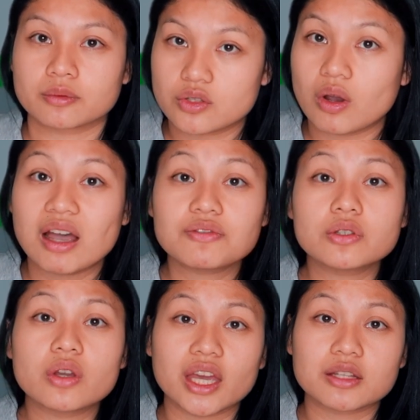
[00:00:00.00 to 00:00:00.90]
So after
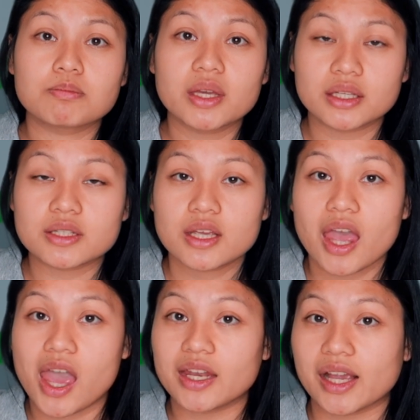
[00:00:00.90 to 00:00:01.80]
you admit
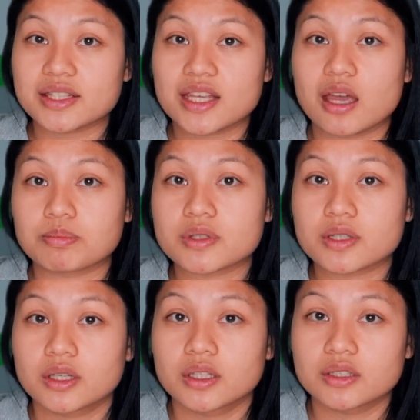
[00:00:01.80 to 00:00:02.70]
and accept
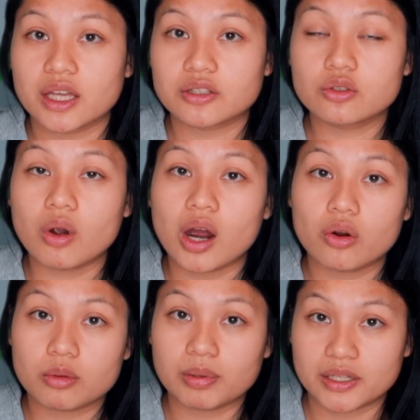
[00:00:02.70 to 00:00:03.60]
that you are
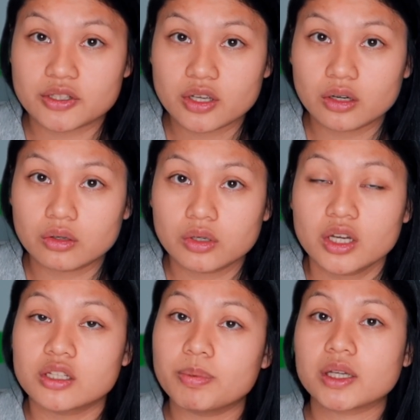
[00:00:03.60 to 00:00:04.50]
on a plateau,
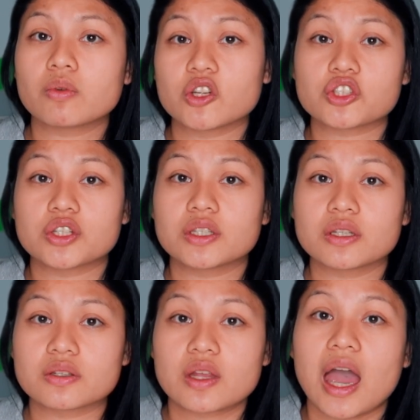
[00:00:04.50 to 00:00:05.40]
the big question
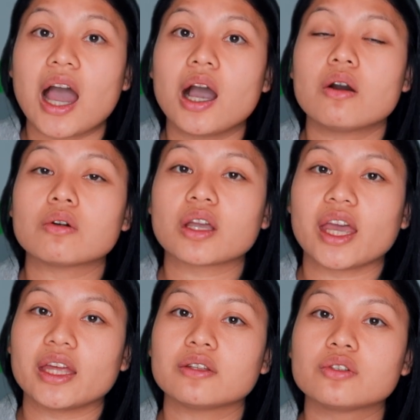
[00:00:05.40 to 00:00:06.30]
is, how
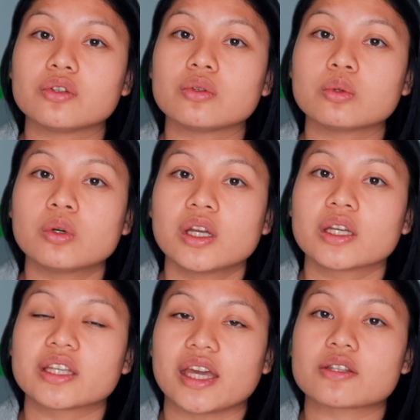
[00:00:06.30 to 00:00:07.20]
can you
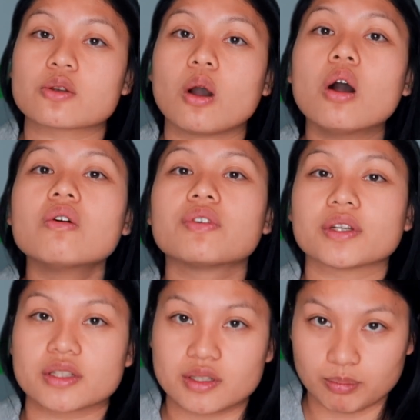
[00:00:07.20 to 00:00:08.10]
get over
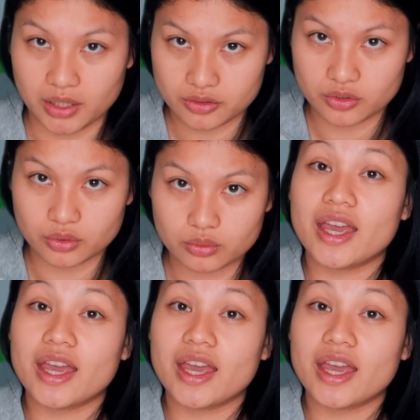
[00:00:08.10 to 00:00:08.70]
this plateau?